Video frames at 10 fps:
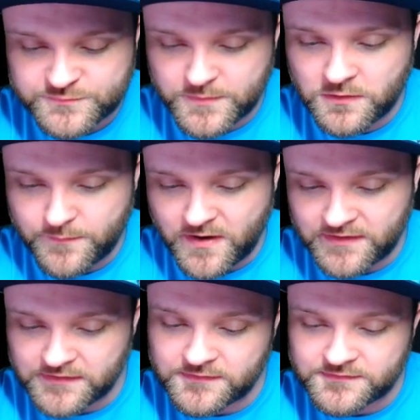Pokemon
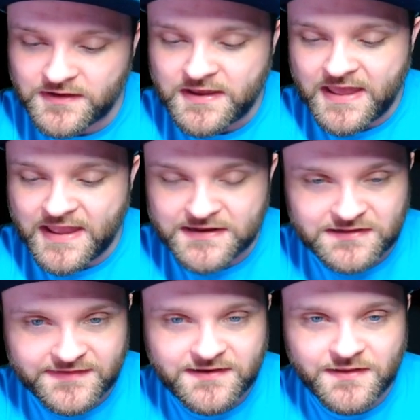it is, and
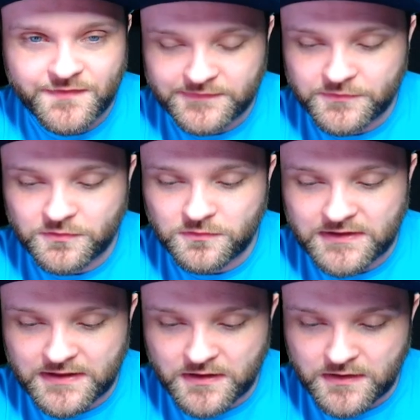click the little
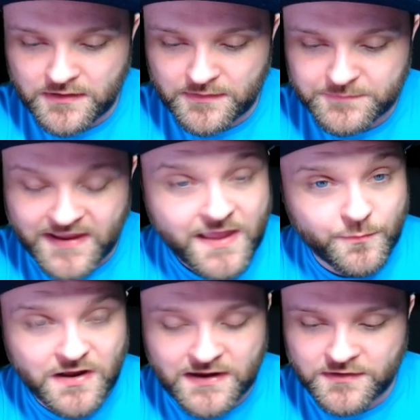
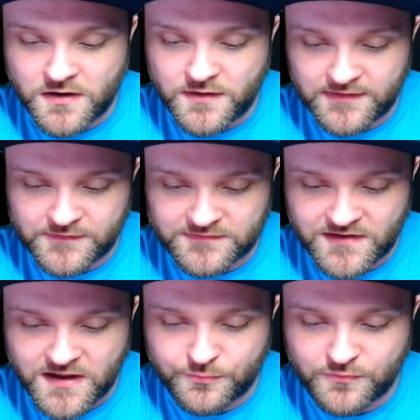camera icon in the
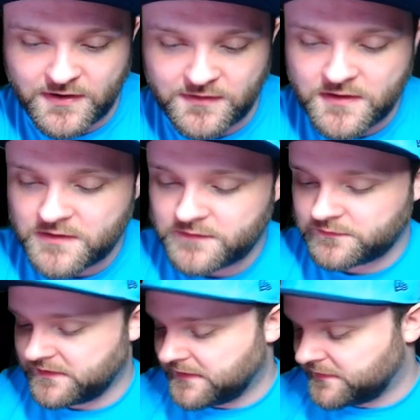top right.
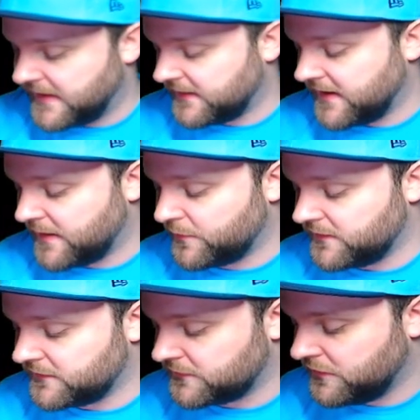So that camera
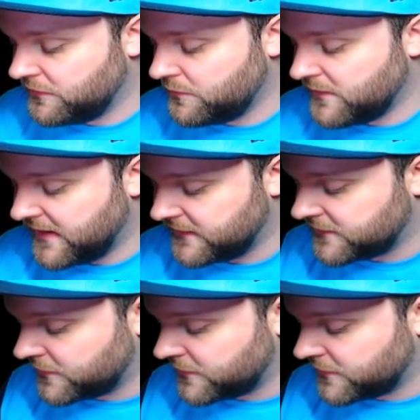is new, and it's going to